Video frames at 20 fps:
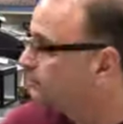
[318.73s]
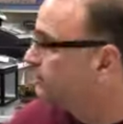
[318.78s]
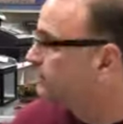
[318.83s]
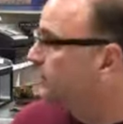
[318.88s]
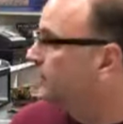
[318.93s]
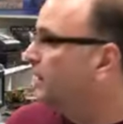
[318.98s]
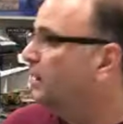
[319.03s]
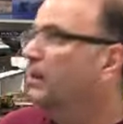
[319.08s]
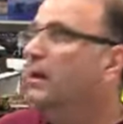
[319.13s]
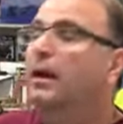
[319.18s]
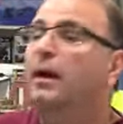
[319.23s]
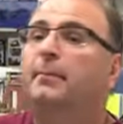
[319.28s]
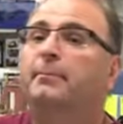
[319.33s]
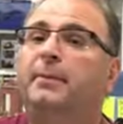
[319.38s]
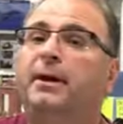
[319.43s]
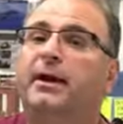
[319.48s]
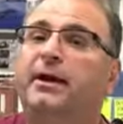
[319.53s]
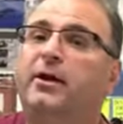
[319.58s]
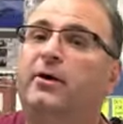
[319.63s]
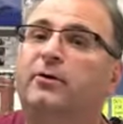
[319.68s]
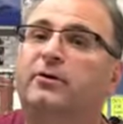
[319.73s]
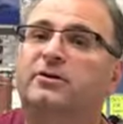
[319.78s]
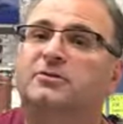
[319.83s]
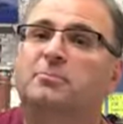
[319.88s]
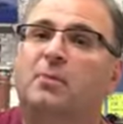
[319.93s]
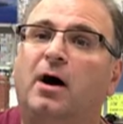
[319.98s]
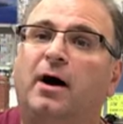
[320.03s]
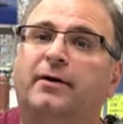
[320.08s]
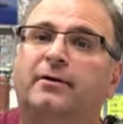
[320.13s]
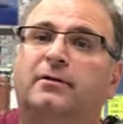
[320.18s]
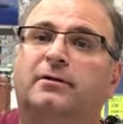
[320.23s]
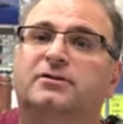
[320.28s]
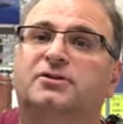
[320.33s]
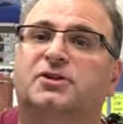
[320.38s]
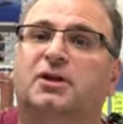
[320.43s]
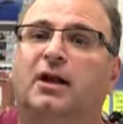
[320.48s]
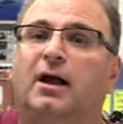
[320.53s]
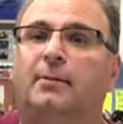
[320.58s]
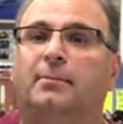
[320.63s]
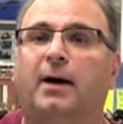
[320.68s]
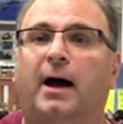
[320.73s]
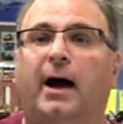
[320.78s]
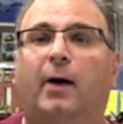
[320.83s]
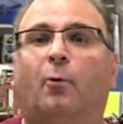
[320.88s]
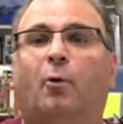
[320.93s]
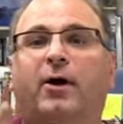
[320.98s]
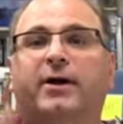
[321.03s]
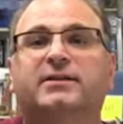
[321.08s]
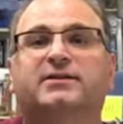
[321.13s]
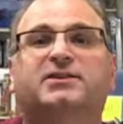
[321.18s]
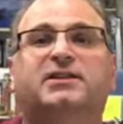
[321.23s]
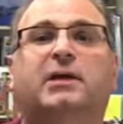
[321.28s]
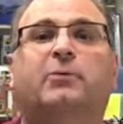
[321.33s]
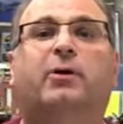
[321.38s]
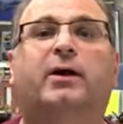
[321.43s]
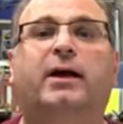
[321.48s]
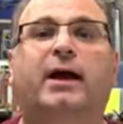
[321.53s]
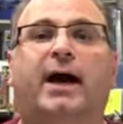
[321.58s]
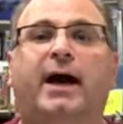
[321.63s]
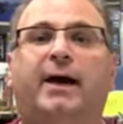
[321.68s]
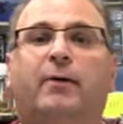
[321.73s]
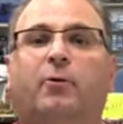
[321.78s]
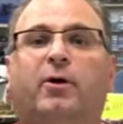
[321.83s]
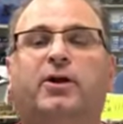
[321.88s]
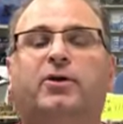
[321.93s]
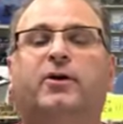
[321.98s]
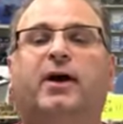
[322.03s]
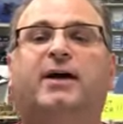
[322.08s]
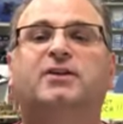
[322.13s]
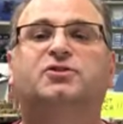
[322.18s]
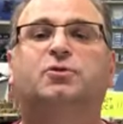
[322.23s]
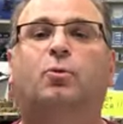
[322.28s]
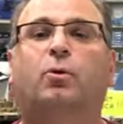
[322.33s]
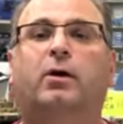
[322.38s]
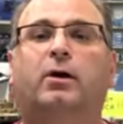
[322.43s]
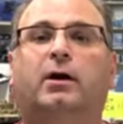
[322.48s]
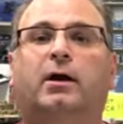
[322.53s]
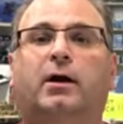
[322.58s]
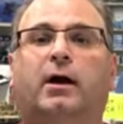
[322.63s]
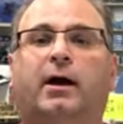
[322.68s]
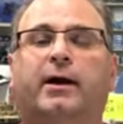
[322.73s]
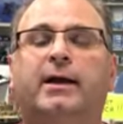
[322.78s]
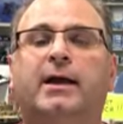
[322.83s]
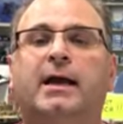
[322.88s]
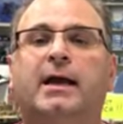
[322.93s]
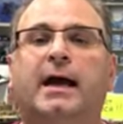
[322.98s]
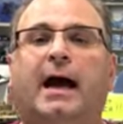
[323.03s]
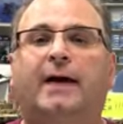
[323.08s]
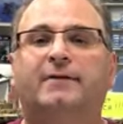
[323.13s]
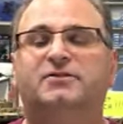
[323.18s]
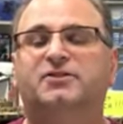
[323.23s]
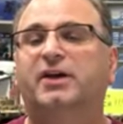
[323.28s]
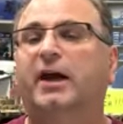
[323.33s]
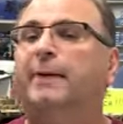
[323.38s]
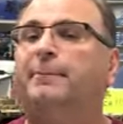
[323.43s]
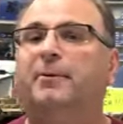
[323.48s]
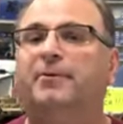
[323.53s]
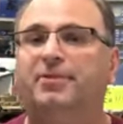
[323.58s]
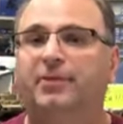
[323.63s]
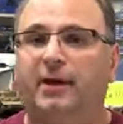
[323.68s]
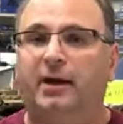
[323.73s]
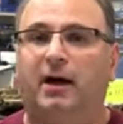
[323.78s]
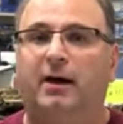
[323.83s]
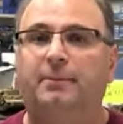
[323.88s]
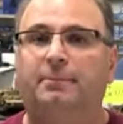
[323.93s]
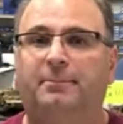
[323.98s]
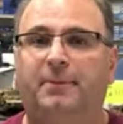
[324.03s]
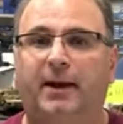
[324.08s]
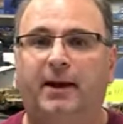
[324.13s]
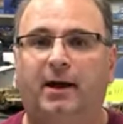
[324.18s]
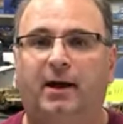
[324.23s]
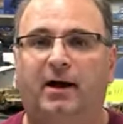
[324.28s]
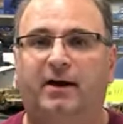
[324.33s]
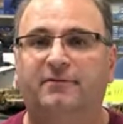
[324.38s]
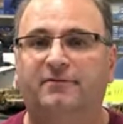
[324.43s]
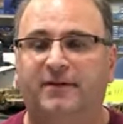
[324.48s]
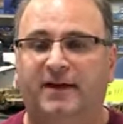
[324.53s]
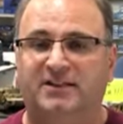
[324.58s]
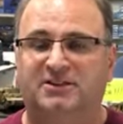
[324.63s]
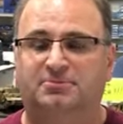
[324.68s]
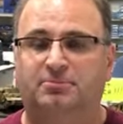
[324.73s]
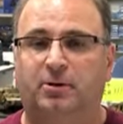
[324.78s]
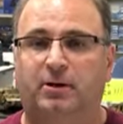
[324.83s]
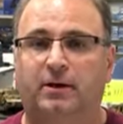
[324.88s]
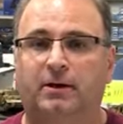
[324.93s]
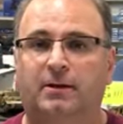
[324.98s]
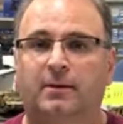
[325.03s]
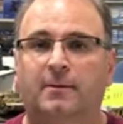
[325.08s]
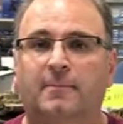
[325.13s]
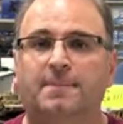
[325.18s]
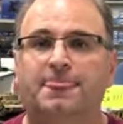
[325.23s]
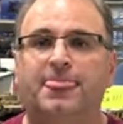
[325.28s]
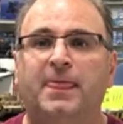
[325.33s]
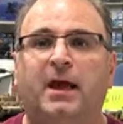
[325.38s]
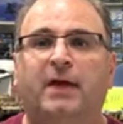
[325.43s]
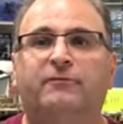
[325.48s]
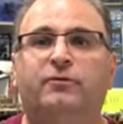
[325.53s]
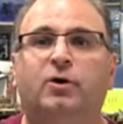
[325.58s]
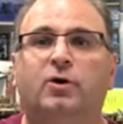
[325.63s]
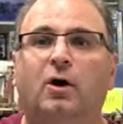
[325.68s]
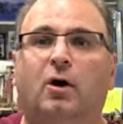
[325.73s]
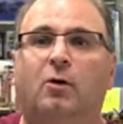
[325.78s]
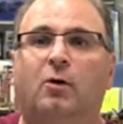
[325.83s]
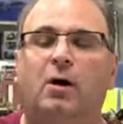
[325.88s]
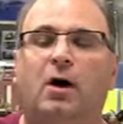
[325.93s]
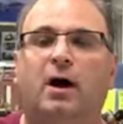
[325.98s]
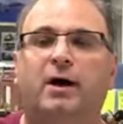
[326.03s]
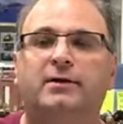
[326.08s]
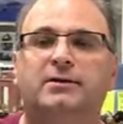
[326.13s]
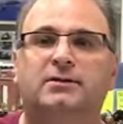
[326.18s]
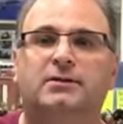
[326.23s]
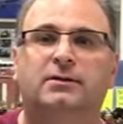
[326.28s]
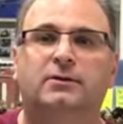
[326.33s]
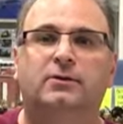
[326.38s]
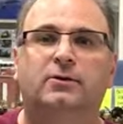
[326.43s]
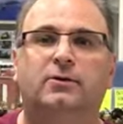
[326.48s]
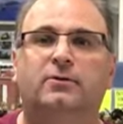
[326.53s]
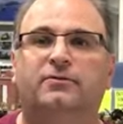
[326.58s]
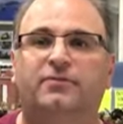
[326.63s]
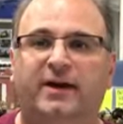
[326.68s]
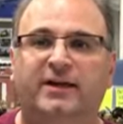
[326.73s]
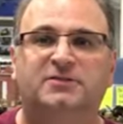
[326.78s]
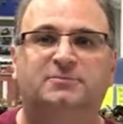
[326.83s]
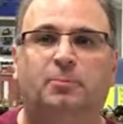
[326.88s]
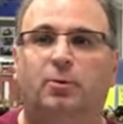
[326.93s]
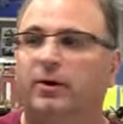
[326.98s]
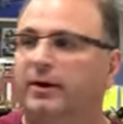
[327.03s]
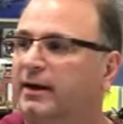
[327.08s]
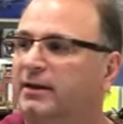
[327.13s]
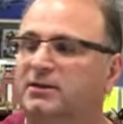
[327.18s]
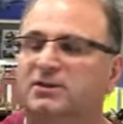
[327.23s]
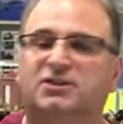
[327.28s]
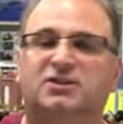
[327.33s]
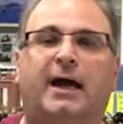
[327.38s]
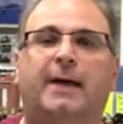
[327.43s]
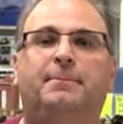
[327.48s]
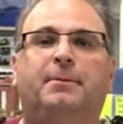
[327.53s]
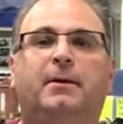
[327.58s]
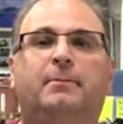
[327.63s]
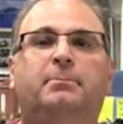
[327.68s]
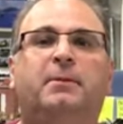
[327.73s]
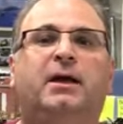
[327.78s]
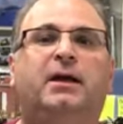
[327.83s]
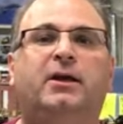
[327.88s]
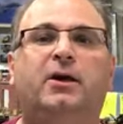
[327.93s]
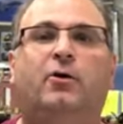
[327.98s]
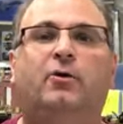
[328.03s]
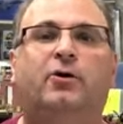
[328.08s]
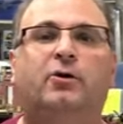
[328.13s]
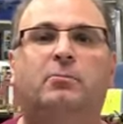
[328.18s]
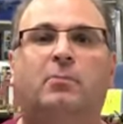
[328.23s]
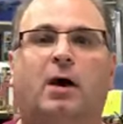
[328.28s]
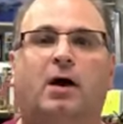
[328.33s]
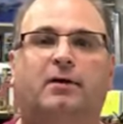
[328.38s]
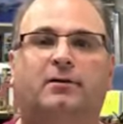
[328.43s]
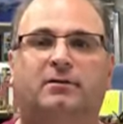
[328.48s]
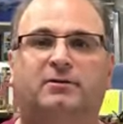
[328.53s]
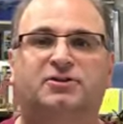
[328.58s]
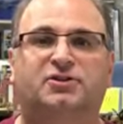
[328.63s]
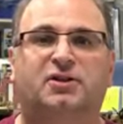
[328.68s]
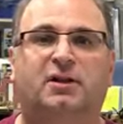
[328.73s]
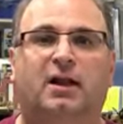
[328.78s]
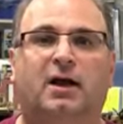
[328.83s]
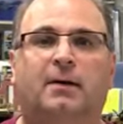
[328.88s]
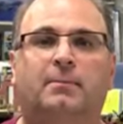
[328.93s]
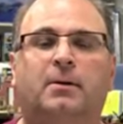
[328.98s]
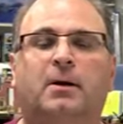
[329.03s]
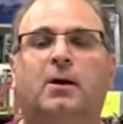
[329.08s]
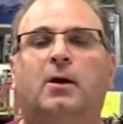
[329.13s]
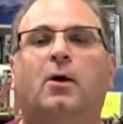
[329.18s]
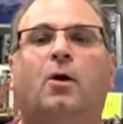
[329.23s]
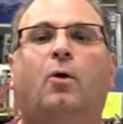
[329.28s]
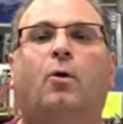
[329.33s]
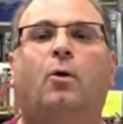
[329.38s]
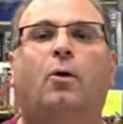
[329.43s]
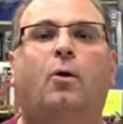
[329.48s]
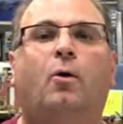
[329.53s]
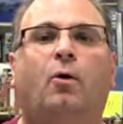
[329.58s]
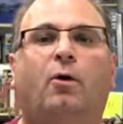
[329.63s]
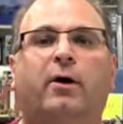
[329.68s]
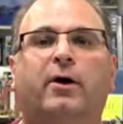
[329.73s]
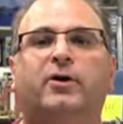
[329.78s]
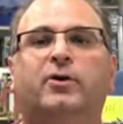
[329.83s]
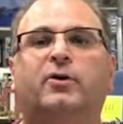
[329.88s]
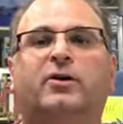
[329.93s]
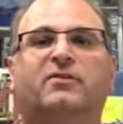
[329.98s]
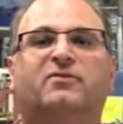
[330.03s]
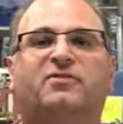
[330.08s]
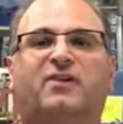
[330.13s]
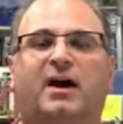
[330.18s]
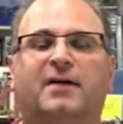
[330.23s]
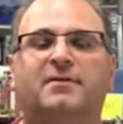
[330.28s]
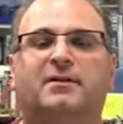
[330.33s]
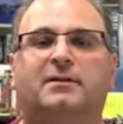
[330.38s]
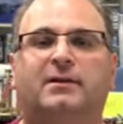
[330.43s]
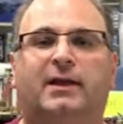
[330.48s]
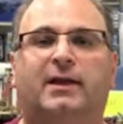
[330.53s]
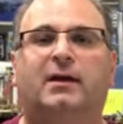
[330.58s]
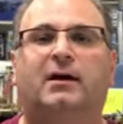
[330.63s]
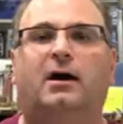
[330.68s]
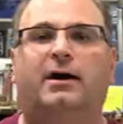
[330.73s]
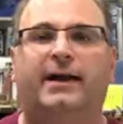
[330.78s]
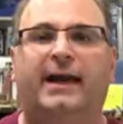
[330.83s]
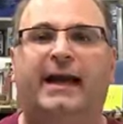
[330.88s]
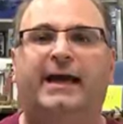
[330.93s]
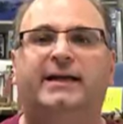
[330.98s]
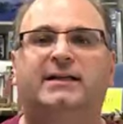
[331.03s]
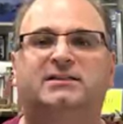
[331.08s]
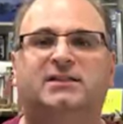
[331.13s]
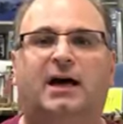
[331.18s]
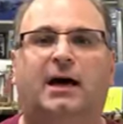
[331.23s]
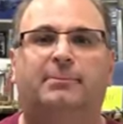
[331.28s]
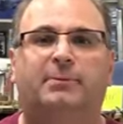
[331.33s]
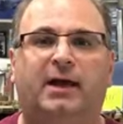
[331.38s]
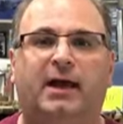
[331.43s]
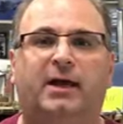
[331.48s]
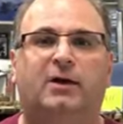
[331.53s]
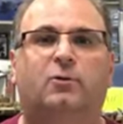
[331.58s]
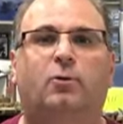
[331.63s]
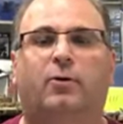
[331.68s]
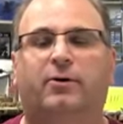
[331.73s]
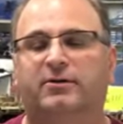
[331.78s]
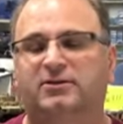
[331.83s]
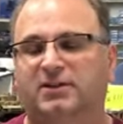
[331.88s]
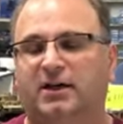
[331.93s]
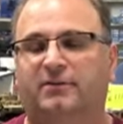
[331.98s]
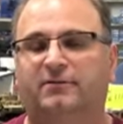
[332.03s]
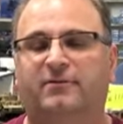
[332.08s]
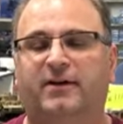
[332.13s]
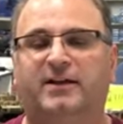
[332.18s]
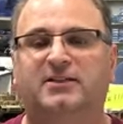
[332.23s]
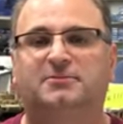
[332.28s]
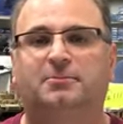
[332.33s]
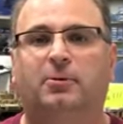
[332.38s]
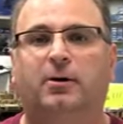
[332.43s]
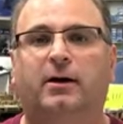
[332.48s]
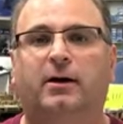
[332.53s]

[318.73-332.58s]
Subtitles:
Mediocre Modelers Club. I want to see what you guys are working on. I've set up a thing on Facebook. If you go on to Facebook and just type in Mediocre Modelers Club, or you can find the link on Andy's Hobby Headquarters on Facebook.